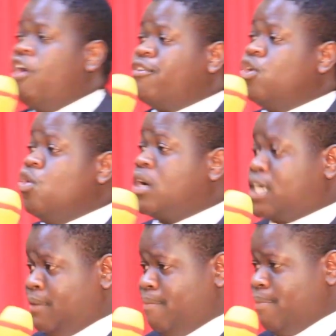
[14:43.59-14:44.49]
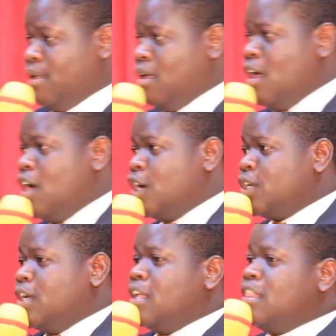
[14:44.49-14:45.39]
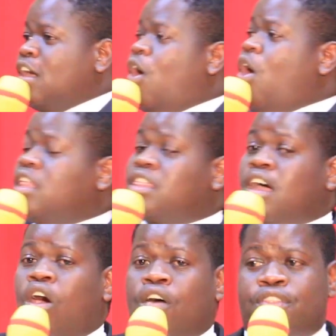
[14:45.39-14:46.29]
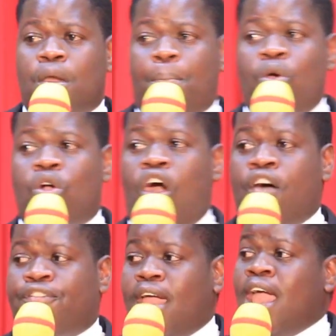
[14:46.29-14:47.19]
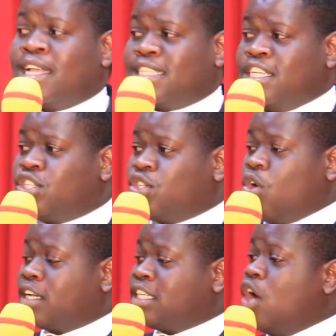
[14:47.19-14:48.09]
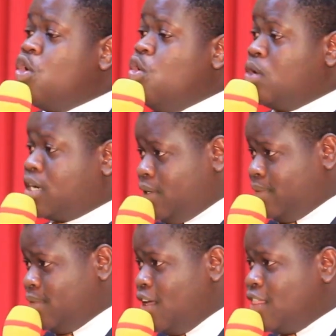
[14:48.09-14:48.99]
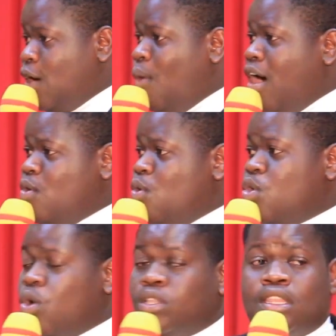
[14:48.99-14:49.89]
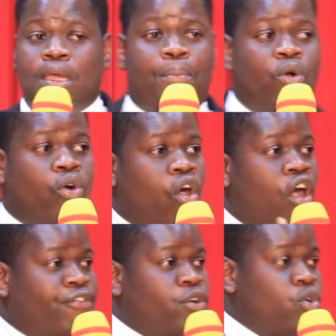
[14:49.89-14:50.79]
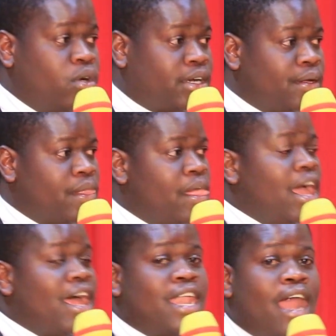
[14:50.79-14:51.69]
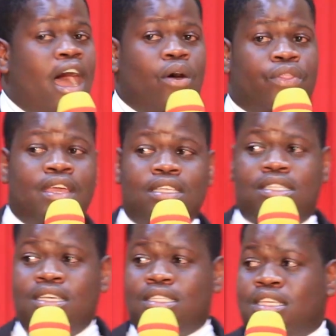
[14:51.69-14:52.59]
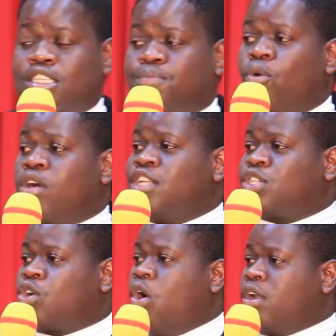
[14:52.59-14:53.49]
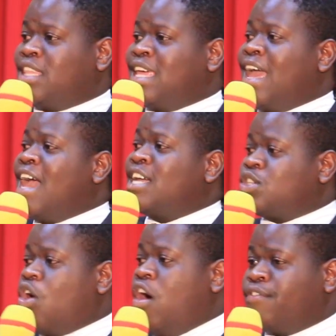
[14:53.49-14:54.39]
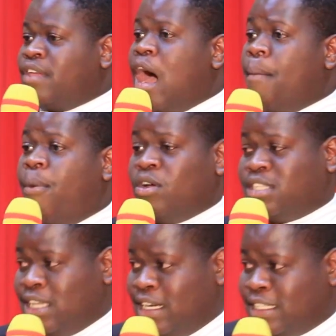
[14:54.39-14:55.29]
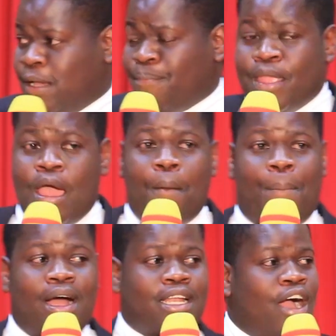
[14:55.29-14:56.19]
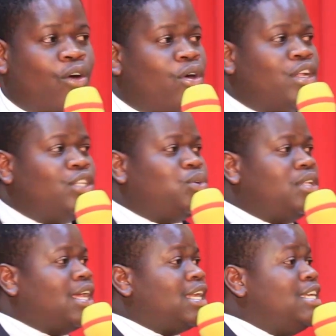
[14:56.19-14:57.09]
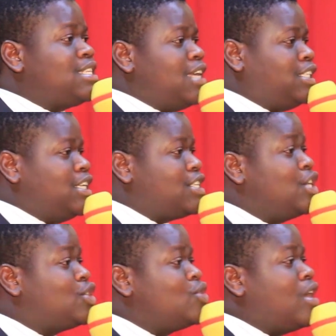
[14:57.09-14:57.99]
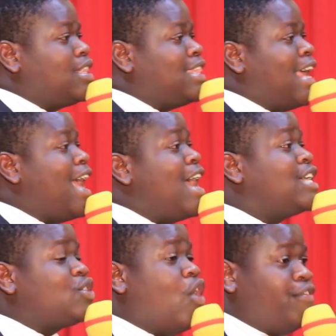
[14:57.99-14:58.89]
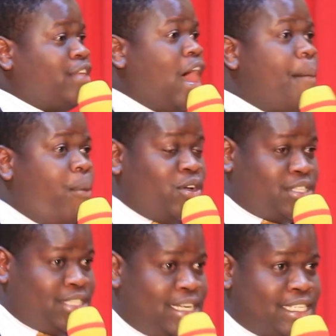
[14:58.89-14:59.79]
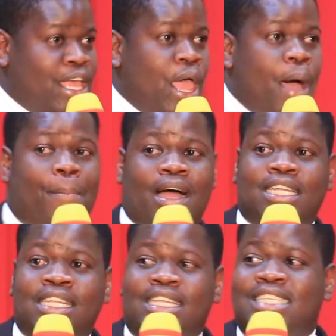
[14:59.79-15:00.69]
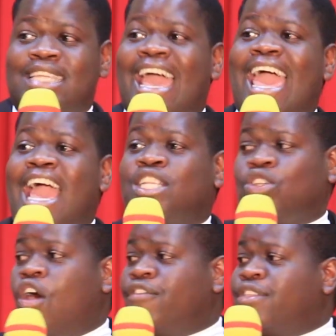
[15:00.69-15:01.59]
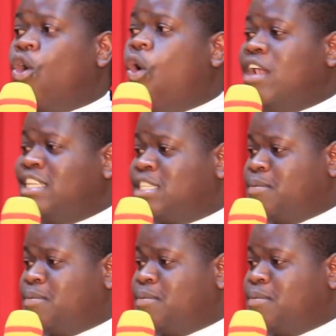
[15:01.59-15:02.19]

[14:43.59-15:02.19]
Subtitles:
of Luke. The author of the book of Acts, it's Dr. Luke, the one who wrote the book of Luke. Now, this book, it's called the Acts of the Apostles. But according to the researches, it's not the acts of the apostles, but it is the acts of the Holy